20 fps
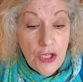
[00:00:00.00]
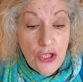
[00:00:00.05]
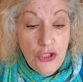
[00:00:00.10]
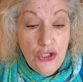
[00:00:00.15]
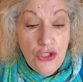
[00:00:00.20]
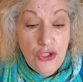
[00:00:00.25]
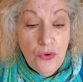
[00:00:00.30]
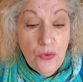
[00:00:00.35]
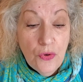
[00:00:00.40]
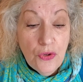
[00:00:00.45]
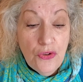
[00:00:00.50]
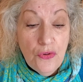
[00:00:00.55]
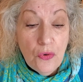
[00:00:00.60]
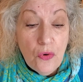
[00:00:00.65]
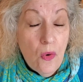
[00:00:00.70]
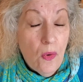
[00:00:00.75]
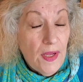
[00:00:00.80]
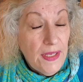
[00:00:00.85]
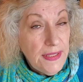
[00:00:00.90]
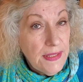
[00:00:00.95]
Sure, you're
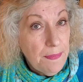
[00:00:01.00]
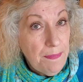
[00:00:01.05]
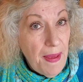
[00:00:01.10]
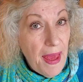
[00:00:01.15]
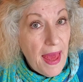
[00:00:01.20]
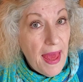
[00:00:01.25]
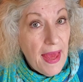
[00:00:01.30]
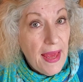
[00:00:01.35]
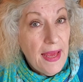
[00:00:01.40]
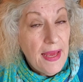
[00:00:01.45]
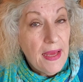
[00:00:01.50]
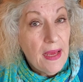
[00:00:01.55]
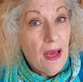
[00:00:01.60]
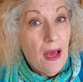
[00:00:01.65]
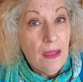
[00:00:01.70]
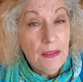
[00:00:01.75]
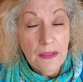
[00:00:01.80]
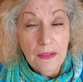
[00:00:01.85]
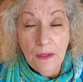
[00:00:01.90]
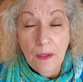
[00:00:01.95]
going to pay
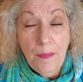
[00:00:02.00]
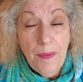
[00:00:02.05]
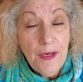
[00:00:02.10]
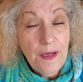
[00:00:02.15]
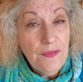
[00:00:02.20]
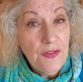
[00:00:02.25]
a little bit